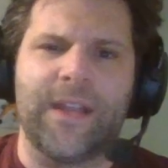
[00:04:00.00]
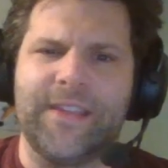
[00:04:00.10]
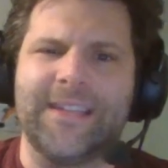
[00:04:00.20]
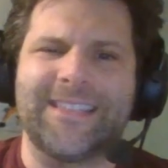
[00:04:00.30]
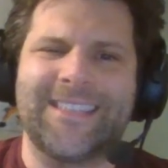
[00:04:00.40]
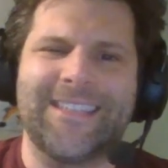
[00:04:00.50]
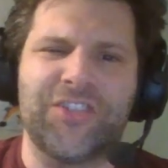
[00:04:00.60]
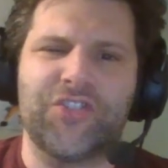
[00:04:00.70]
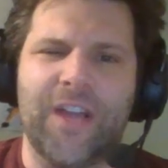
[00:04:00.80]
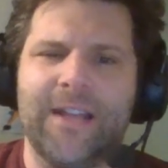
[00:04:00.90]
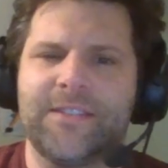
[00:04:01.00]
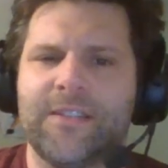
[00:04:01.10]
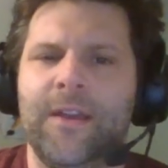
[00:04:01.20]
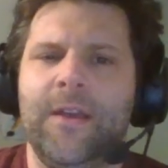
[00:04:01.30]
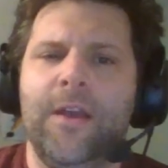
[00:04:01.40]
think it's 6
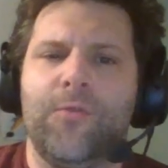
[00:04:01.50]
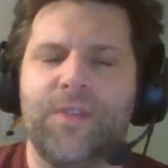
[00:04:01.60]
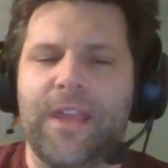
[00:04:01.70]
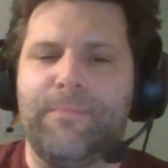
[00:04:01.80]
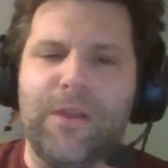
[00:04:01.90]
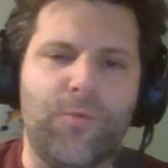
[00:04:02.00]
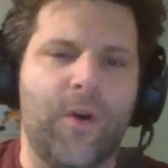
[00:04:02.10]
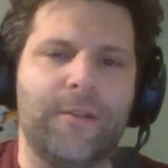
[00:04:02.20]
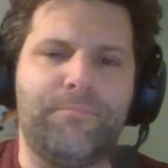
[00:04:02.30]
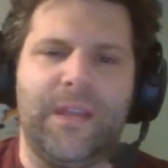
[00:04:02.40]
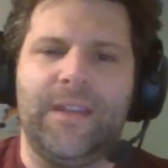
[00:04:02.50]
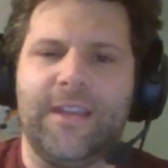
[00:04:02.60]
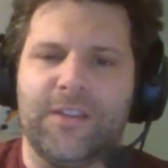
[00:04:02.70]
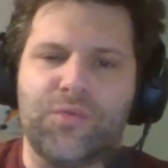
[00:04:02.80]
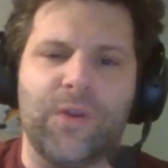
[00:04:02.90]
shots with AP1
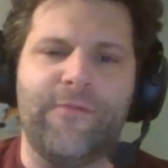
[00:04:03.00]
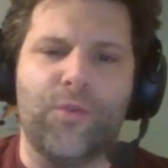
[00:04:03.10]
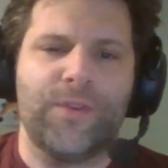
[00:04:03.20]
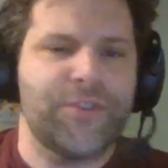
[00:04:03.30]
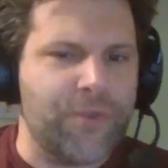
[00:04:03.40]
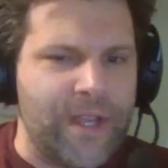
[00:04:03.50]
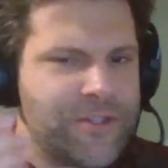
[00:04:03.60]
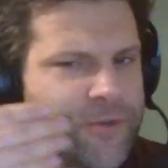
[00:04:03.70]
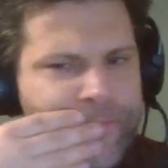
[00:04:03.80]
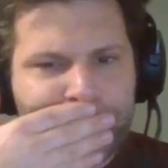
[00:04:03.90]
pinning and 24-inch range.